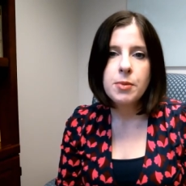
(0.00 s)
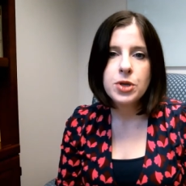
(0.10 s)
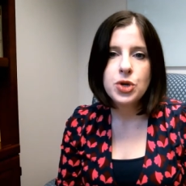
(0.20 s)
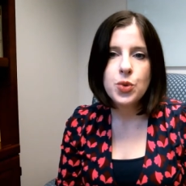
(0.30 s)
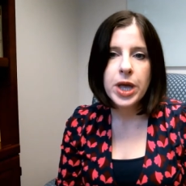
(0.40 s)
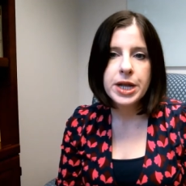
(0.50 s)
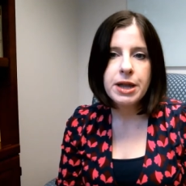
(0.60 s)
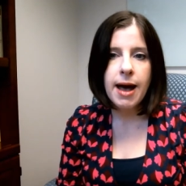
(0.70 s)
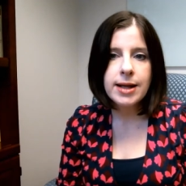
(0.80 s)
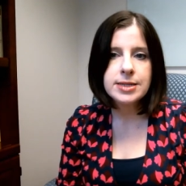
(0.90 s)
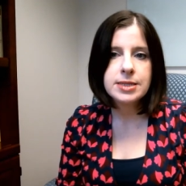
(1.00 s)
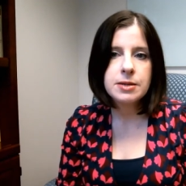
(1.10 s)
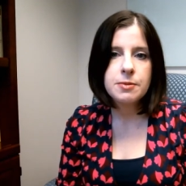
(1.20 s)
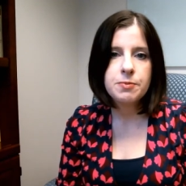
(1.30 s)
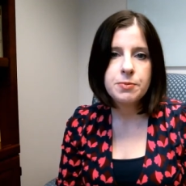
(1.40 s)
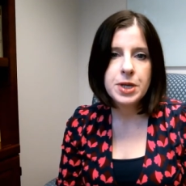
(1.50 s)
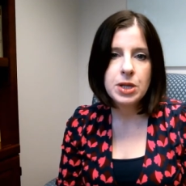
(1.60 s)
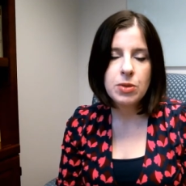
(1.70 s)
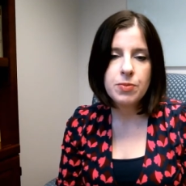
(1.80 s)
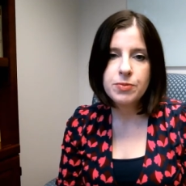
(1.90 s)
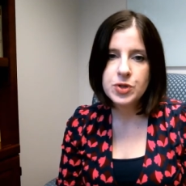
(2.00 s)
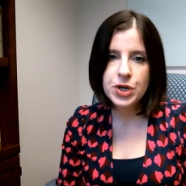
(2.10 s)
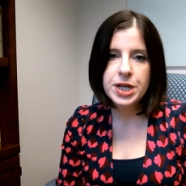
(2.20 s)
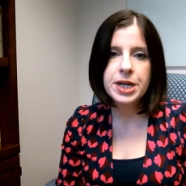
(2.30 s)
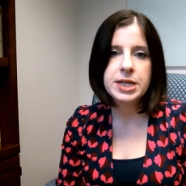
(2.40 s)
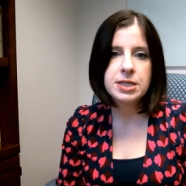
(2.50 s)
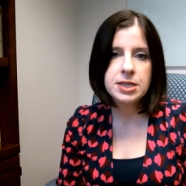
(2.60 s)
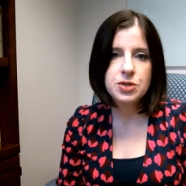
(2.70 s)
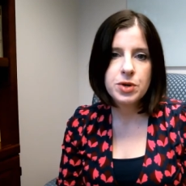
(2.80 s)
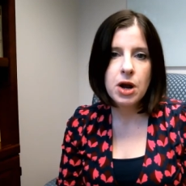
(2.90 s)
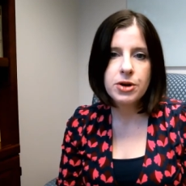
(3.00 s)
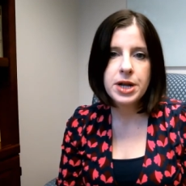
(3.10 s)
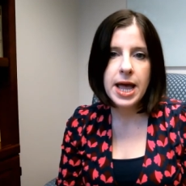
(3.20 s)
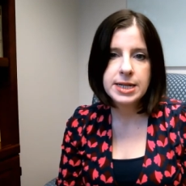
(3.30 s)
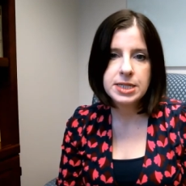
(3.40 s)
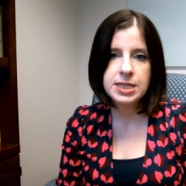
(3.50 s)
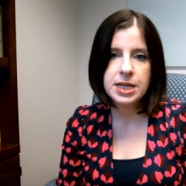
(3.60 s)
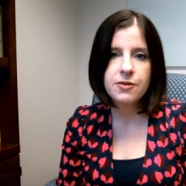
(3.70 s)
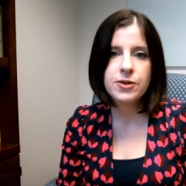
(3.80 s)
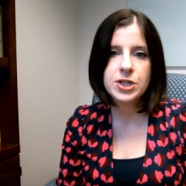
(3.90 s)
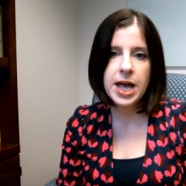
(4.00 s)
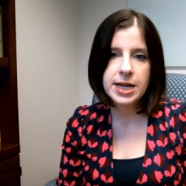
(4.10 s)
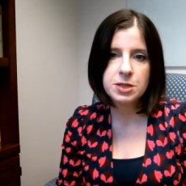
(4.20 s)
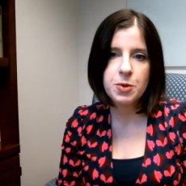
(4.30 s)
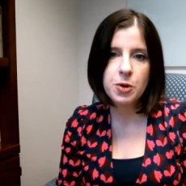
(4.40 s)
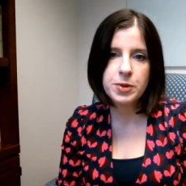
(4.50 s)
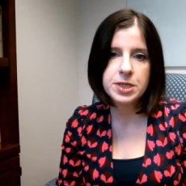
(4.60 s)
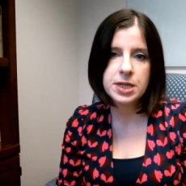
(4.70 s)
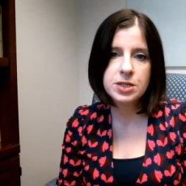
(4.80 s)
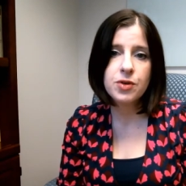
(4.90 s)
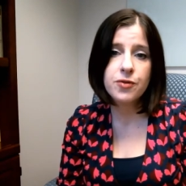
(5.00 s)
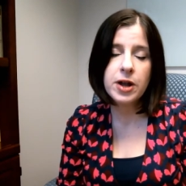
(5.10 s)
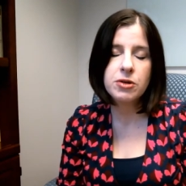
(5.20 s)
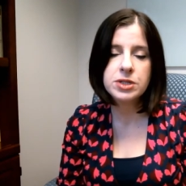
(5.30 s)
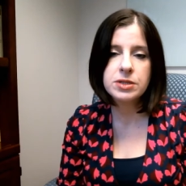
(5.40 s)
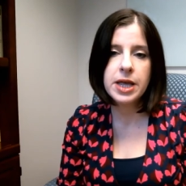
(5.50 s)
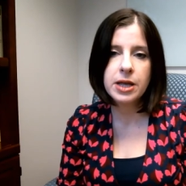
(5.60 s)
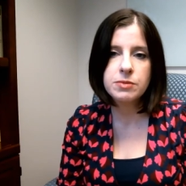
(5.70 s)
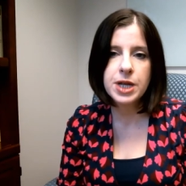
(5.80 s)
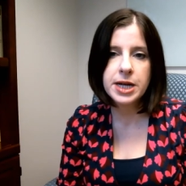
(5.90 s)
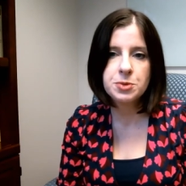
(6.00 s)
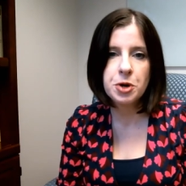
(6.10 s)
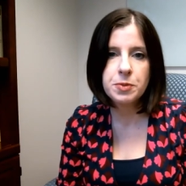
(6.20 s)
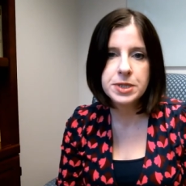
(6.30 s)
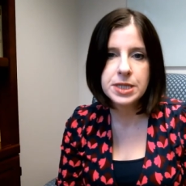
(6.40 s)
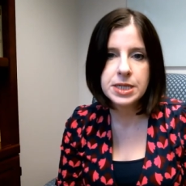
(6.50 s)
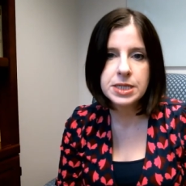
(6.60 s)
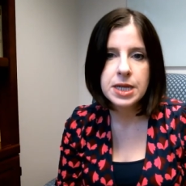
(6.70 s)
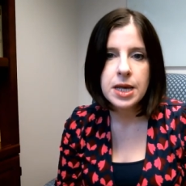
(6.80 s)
you cannot be treated as a disregarded entity for tax purposes, for federal income tax purposes.